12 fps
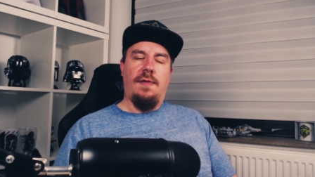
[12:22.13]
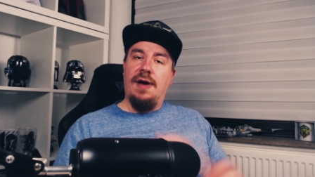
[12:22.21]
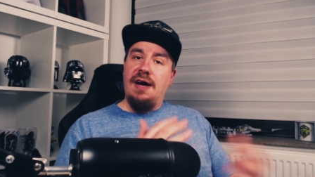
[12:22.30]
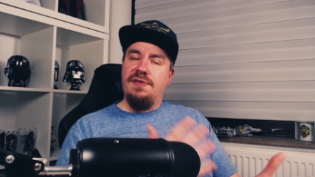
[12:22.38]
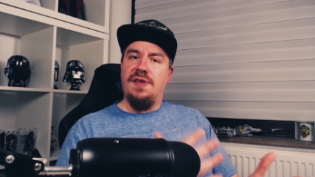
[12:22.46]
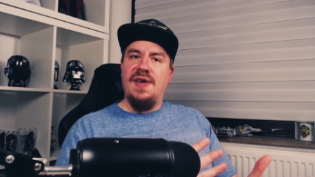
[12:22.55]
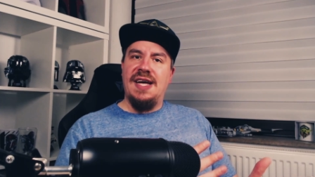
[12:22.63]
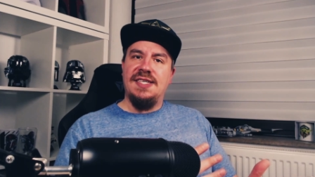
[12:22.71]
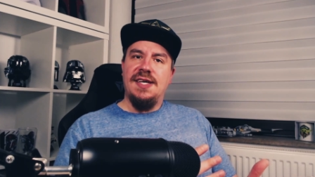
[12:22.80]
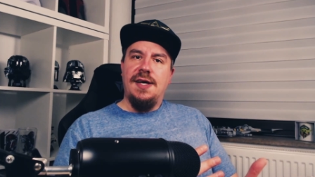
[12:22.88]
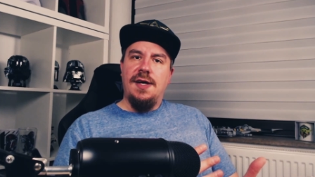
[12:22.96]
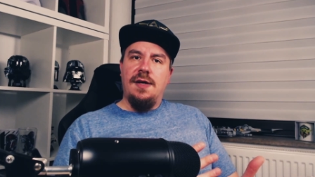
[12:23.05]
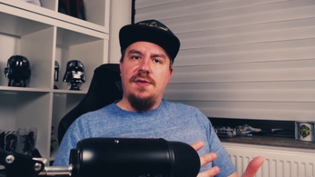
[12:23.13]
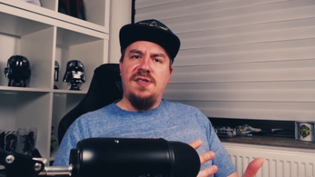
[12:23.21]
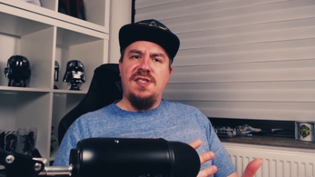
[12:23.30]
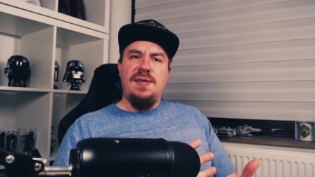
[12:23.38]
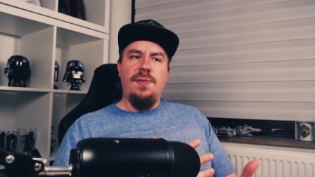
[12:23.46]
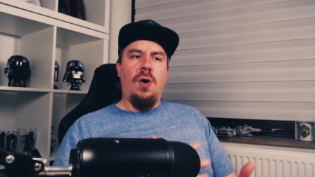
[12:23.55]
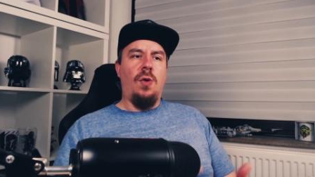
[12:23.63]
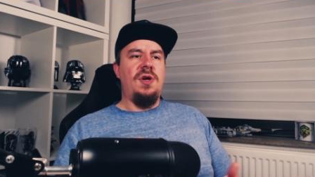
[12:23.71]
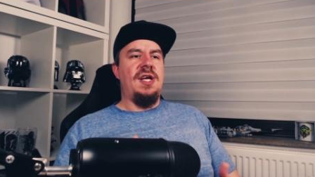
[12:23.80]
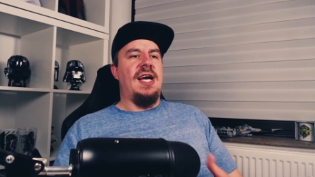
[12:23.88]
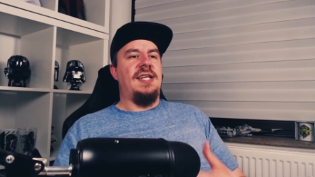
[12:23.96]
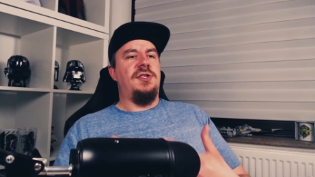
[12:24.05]
After that, the team
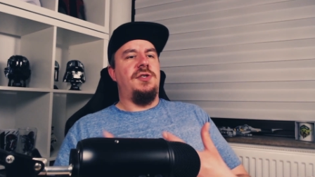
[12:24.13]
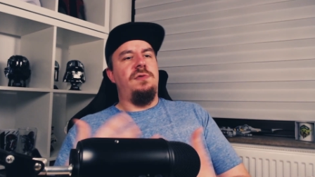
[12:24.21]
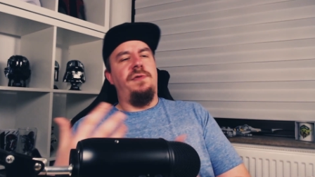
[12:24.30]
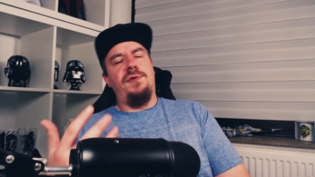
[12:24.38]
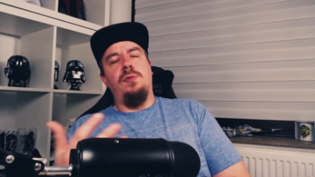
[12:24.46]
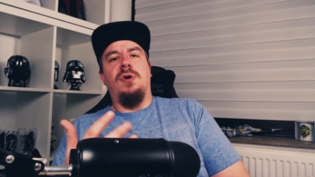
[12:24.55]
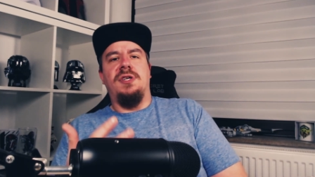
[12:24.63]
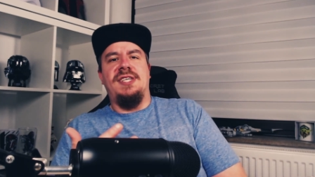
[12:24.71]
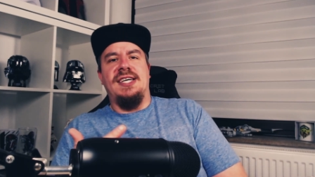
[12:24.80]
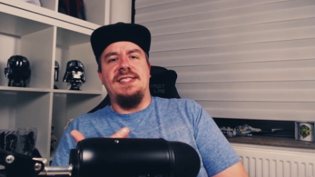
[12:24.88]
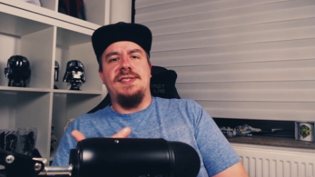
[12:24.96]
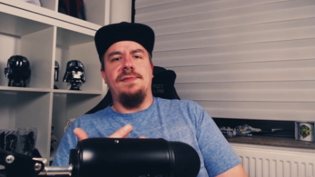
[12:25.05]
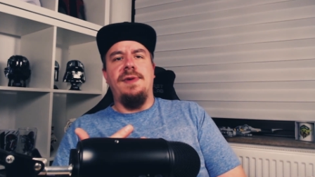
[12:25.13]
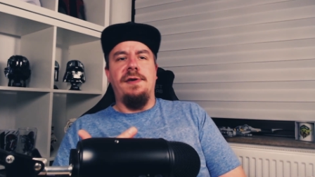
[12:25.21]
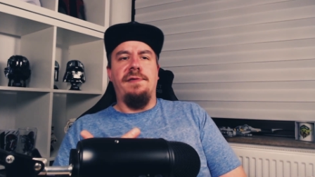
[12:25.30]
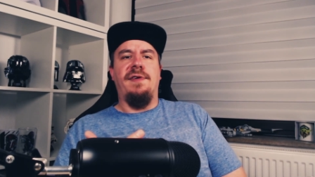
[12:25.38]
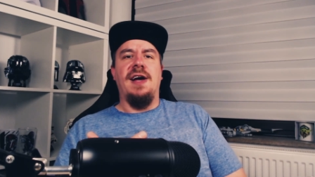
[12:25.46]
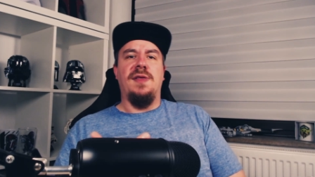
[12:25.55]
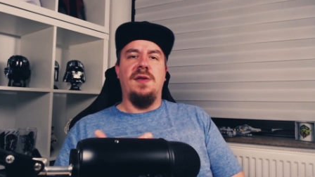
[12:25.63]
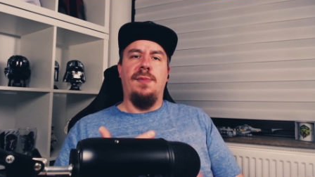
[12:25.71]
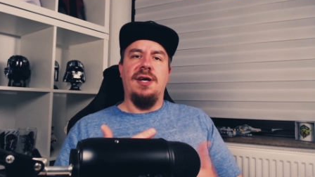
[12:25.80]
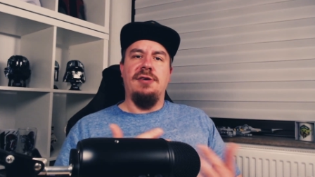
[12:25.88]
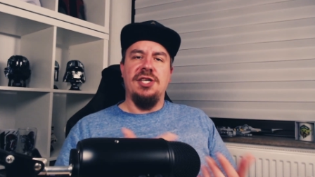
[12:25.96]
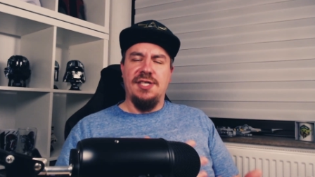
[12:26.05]
only had to do a few more tests to verify that the
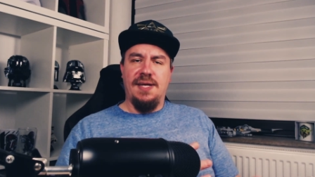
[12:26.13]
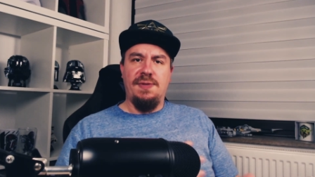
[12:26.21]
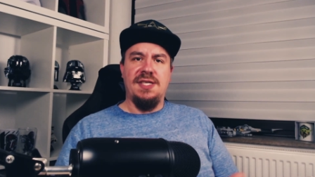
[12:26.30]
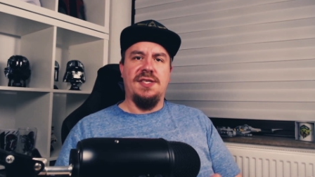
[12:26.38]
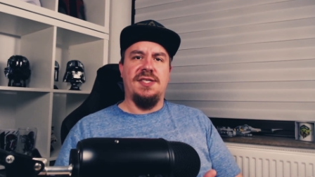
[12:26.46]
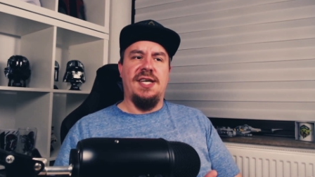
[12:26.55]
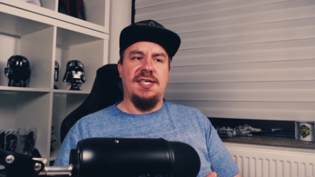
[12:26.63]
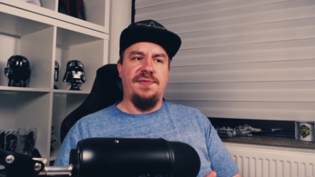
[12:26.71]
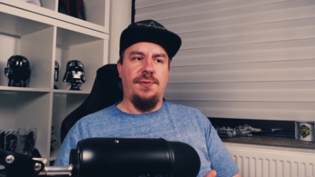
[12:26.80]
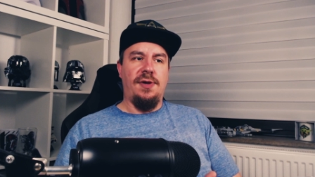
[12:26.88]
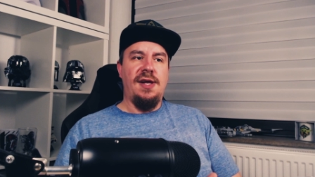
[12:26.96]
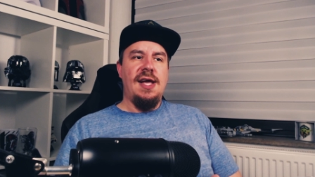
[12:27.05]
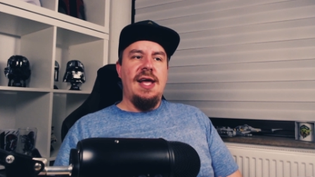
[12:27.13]
migration had been successful,